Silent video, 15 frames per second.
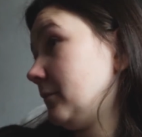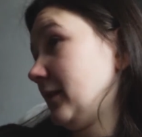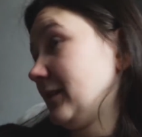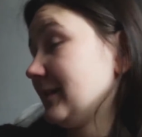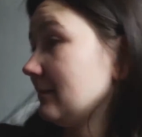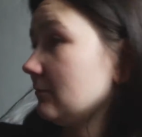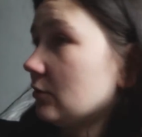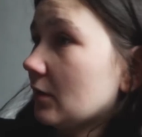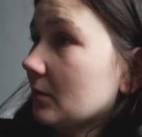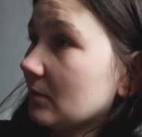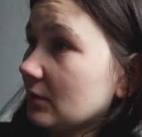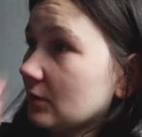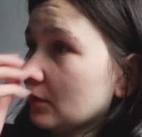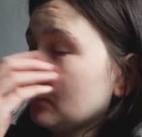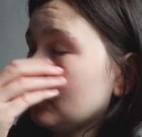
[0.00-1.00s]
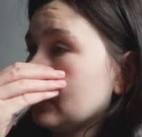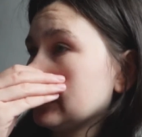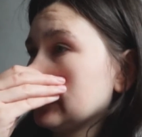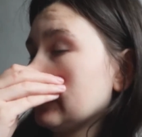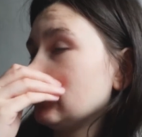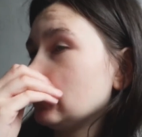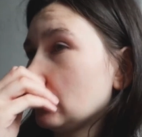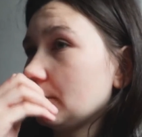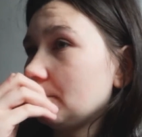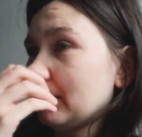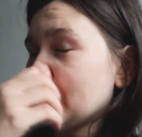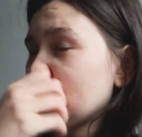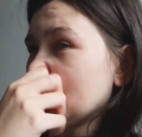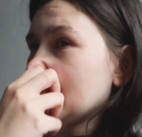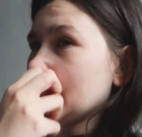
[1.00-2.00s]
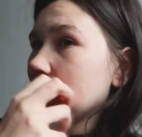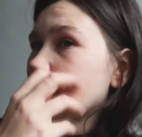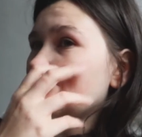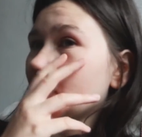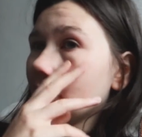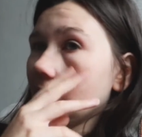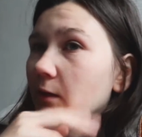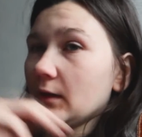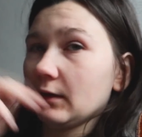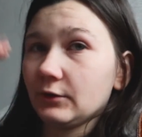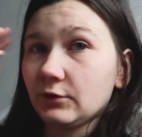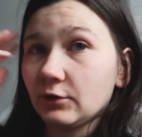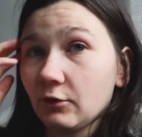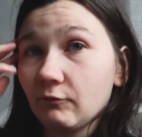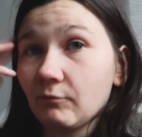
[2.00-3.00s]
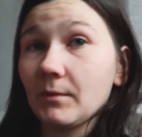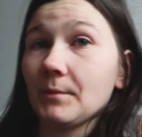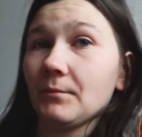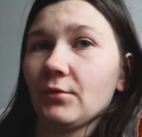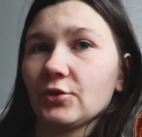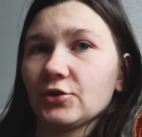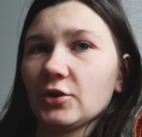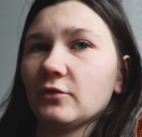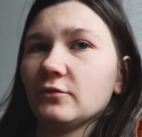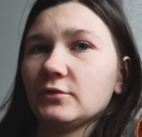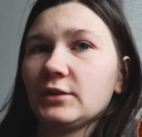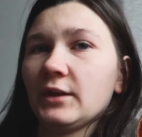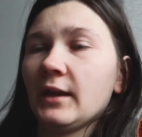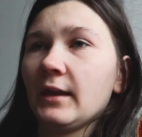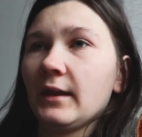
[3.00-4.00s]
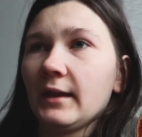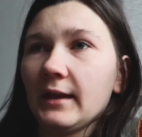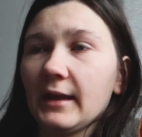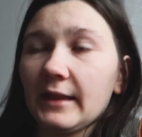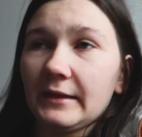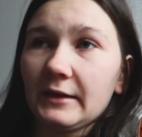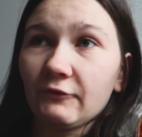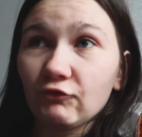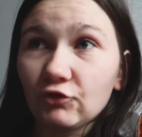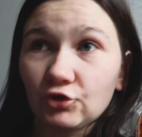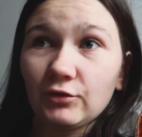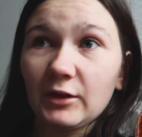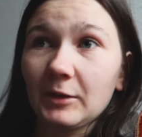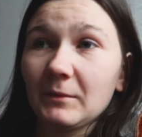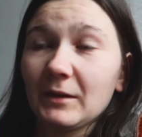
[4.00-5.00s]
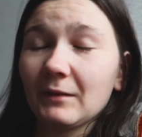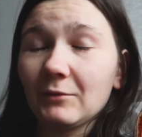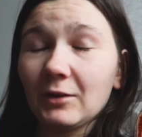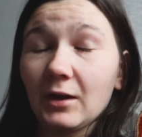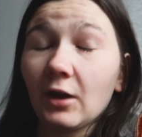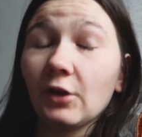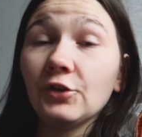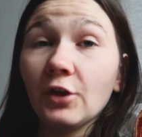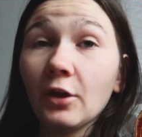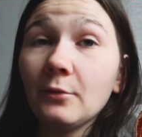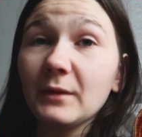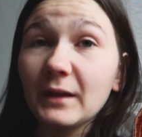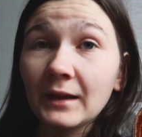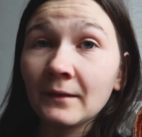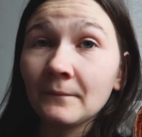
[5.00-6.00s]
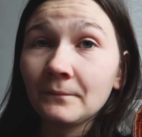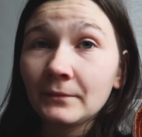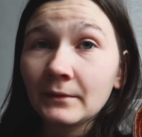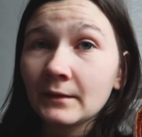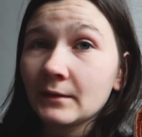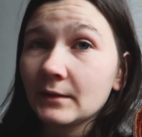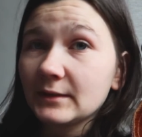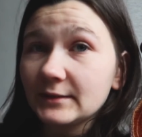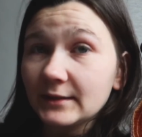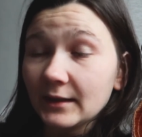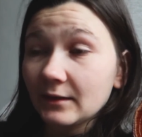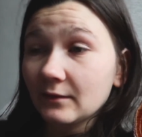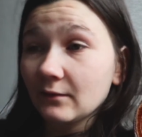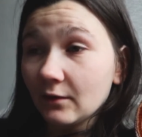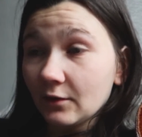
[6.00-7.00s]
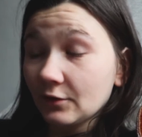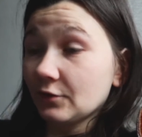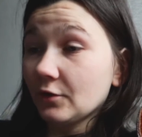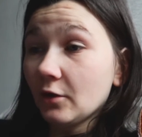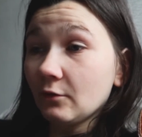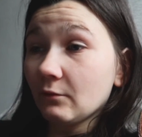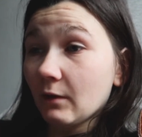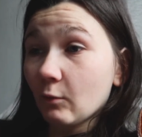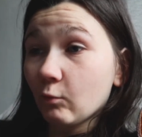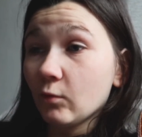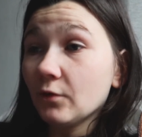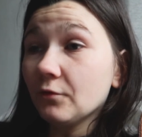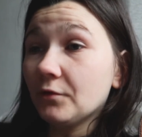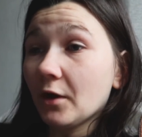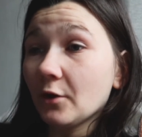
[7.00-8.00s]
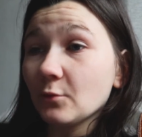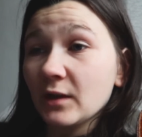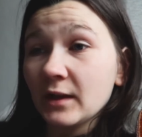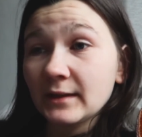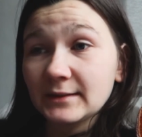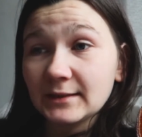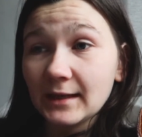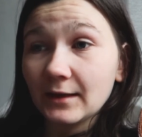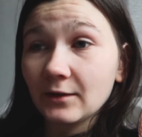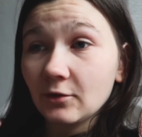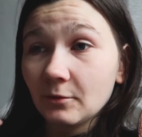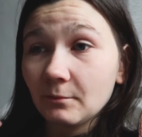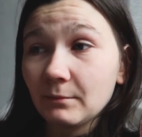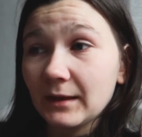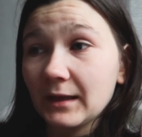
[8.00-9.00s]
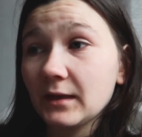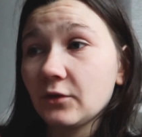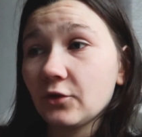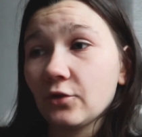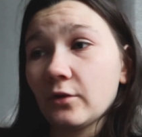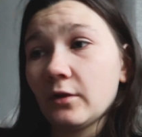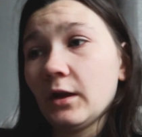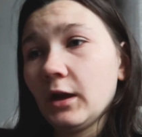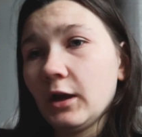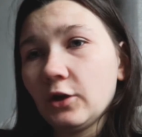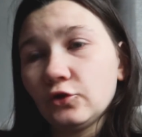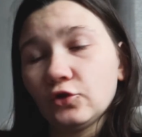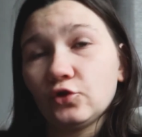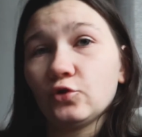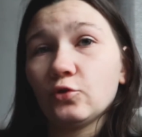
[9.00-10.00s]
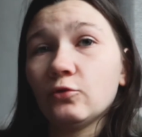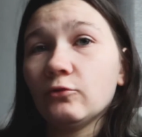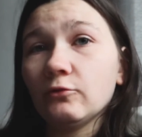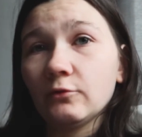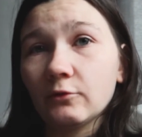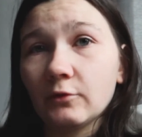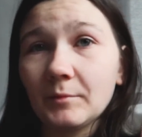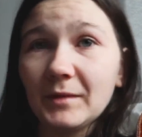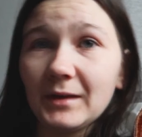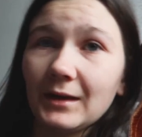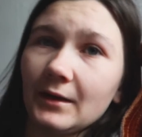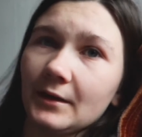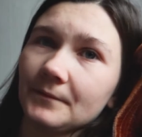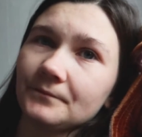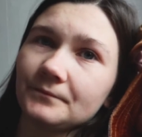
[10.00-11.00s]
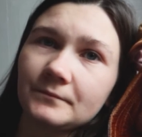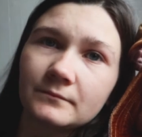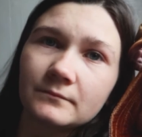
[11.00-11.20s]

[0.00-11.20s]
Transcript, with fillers: But at the same time I don't, because every time I play my keyboard I don't remember the songs and then it frustrates me. I'm like, I know it. Sec I know, I will know it second I play the tutorial and be like,